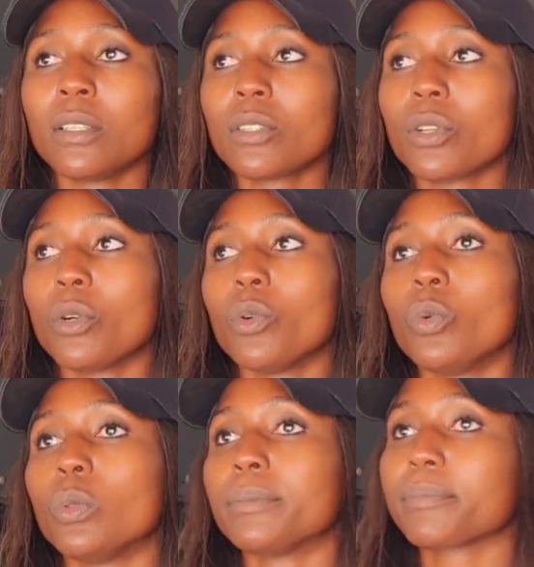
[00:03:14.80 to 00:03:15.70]

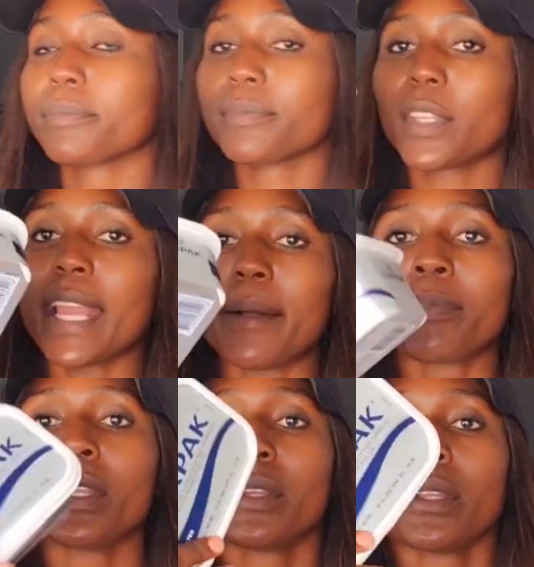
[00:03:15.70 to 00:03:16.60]
So yeah,
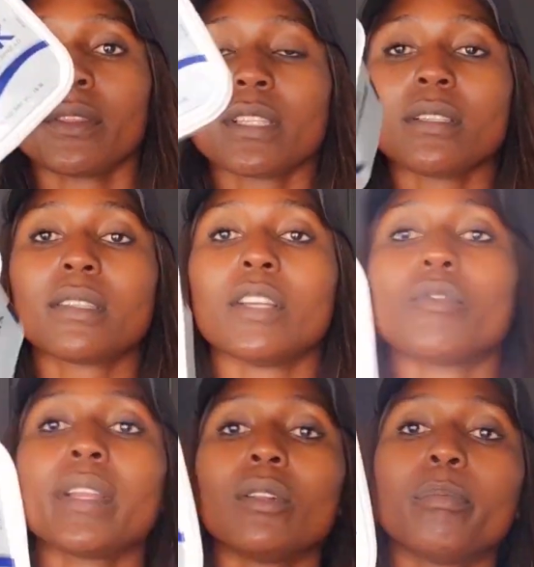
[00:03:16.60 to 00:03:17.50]
this is the
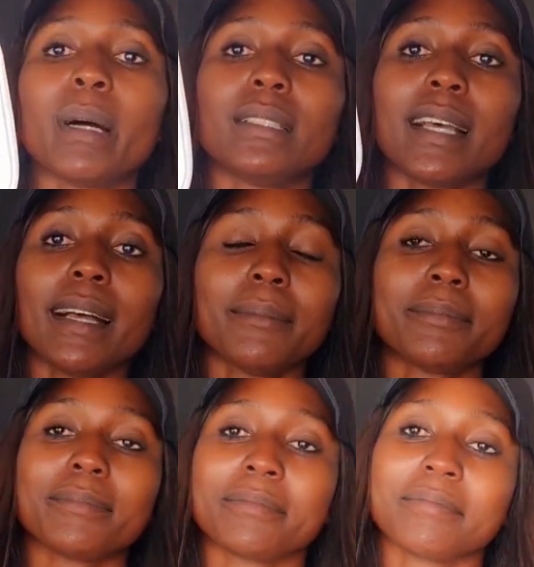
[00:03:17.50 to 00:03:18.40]
real butter
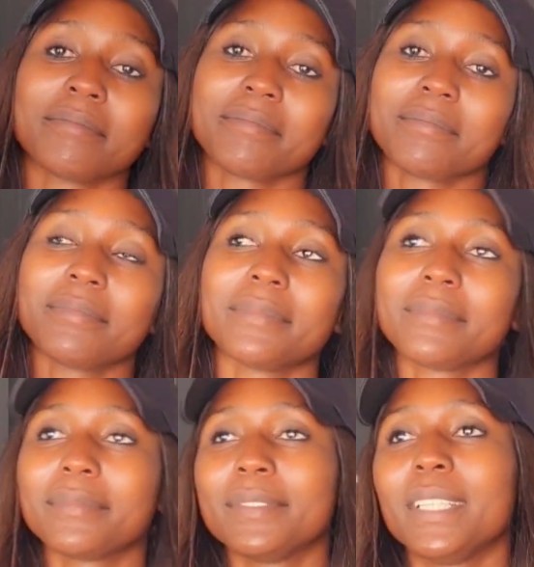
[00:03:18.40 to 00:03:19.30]

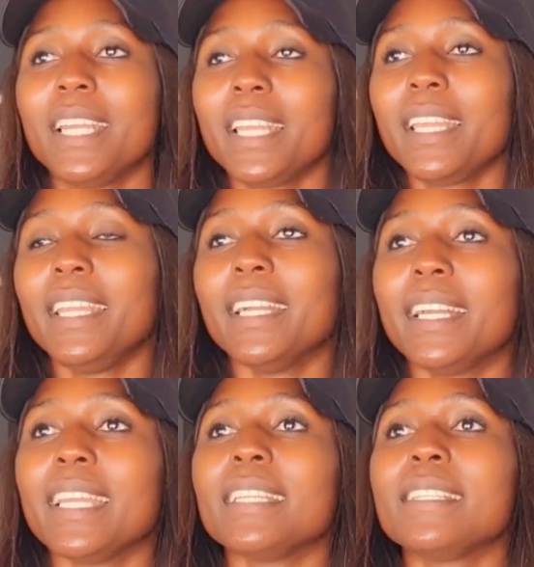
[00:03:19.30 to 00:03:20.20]
here,
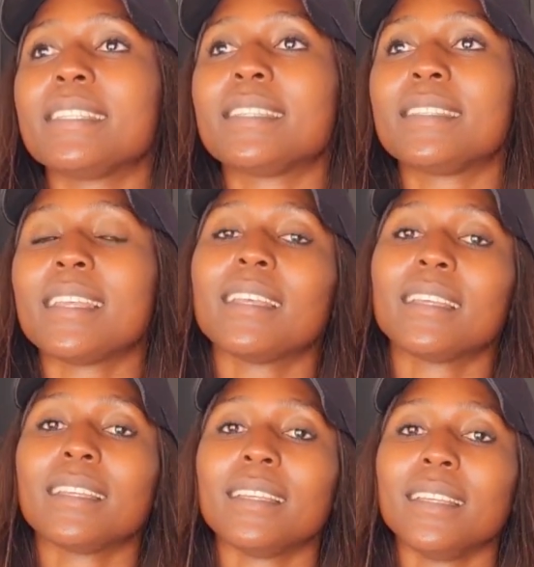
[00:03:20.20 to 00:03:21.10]
and it
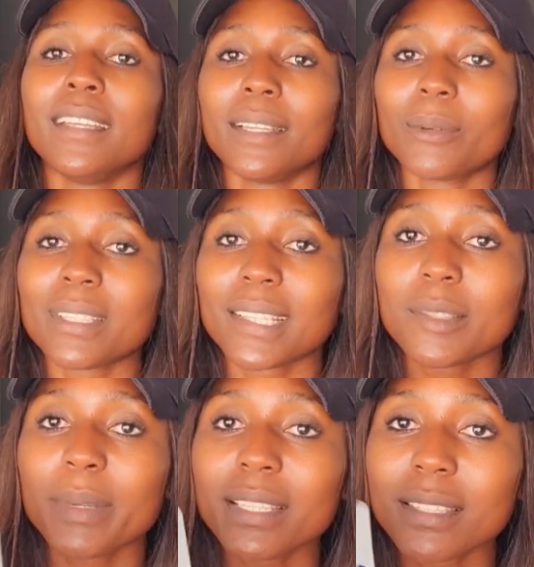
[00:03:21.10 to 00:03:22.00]
was
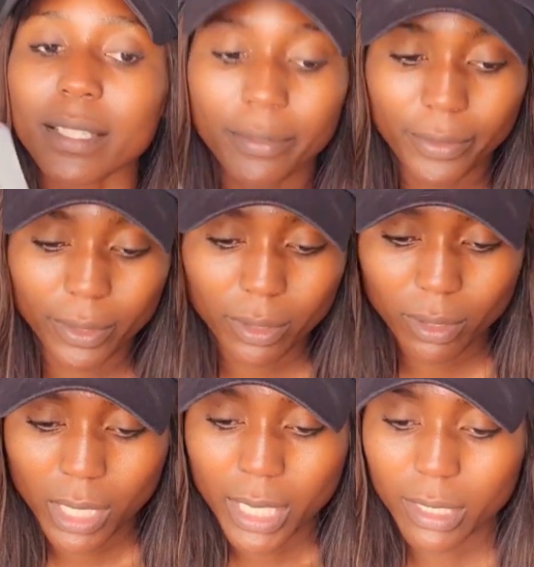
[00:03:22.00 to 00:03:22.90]
expensive,
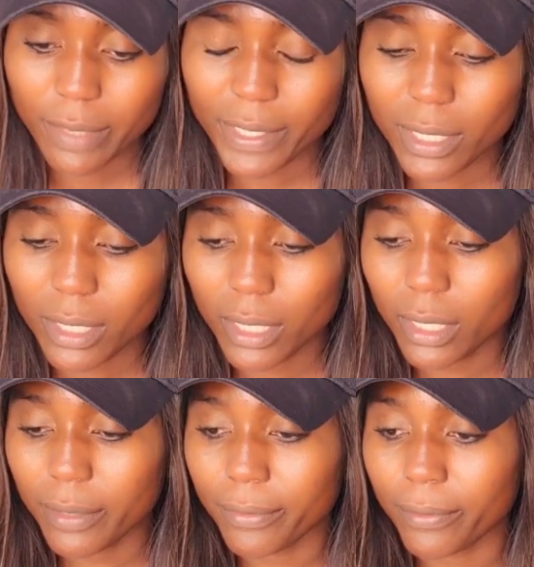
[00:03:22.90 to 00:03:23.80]

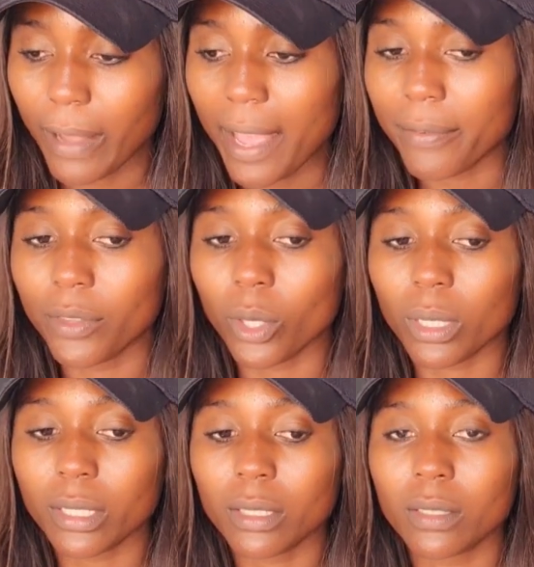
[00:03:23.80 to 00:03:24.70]

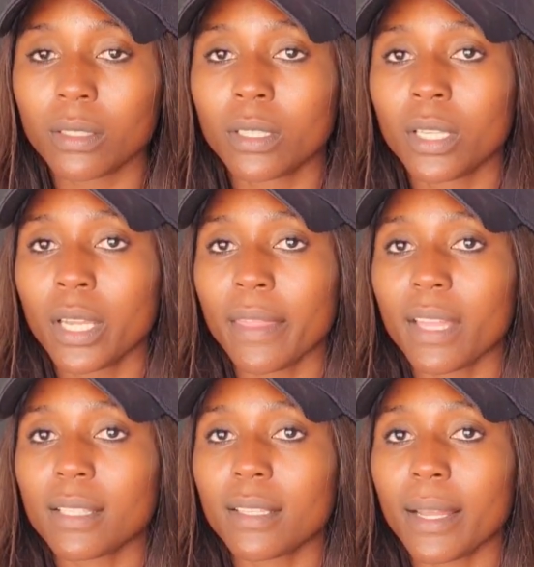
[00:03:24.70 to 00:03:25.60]
$75.
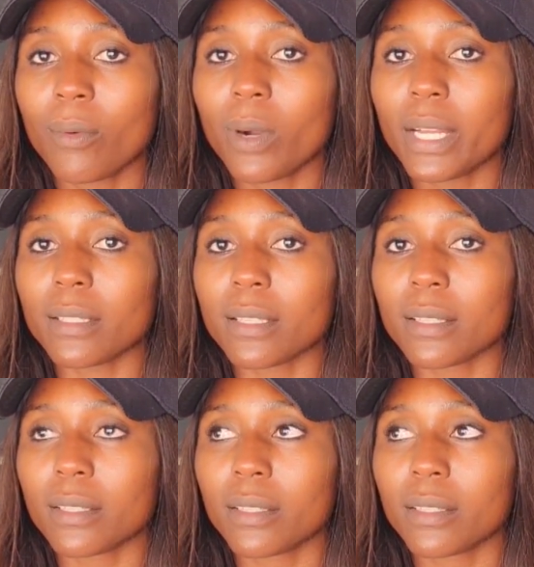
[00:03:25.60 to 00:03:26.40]
That's like what?